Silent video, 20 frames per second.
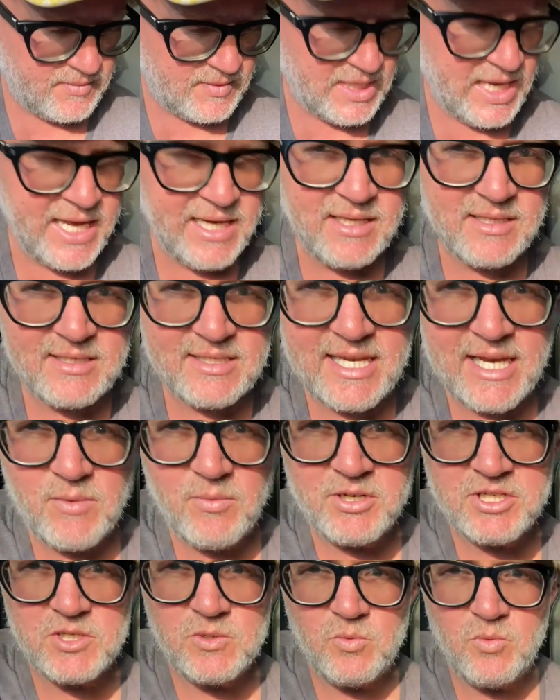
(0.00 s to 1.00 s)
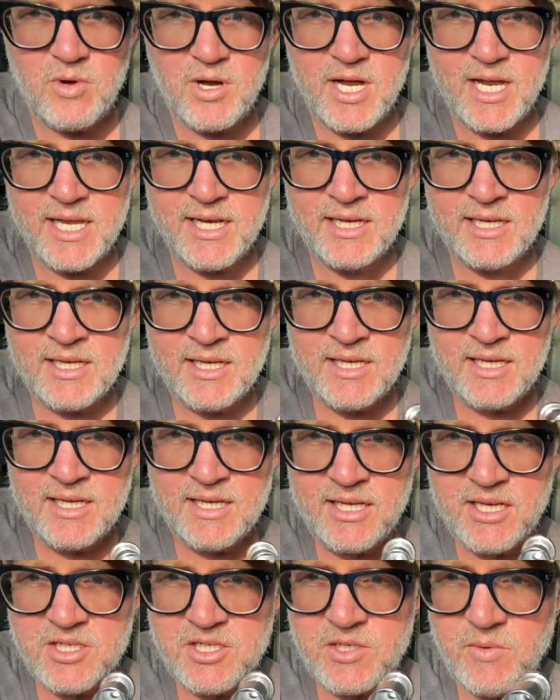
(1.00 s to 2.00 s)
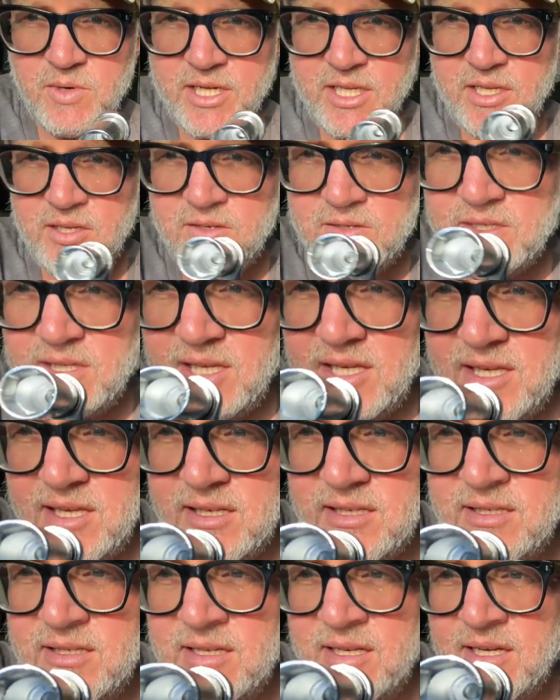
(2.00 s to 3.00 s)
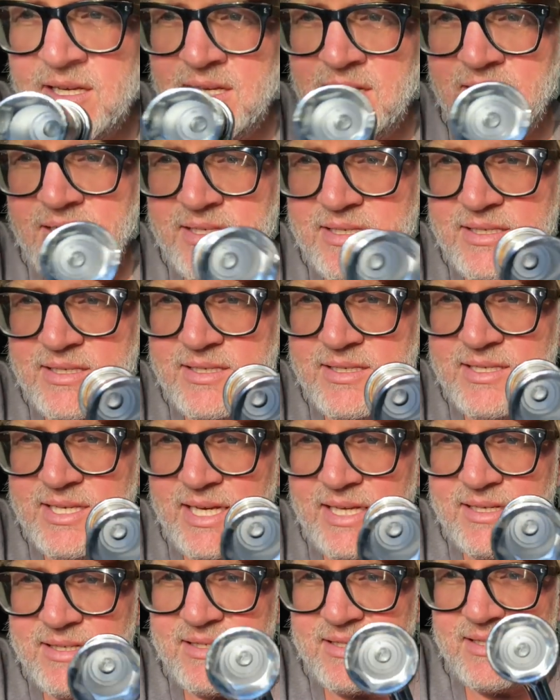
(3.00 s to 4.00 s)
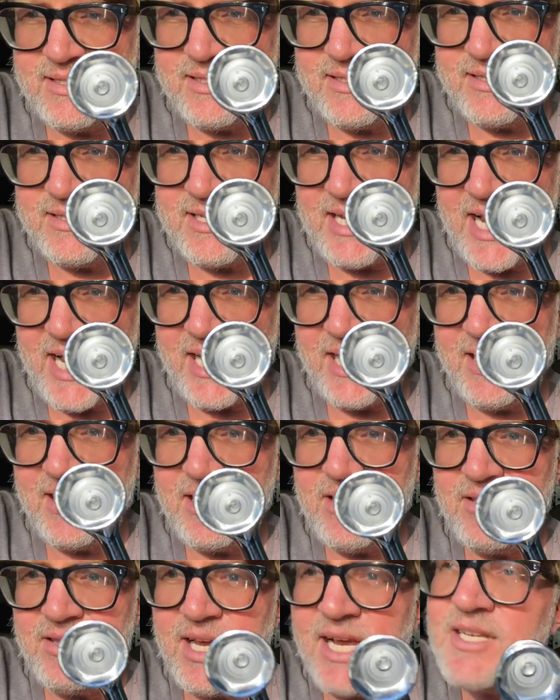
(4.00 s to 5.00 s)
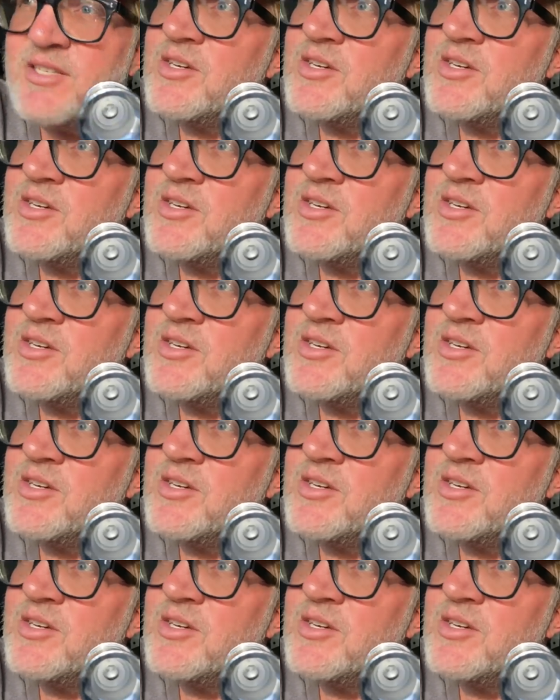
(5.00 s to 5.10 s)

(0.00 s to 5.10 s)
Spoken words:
instead what you want is you want to use these 6-sided, oh, the ice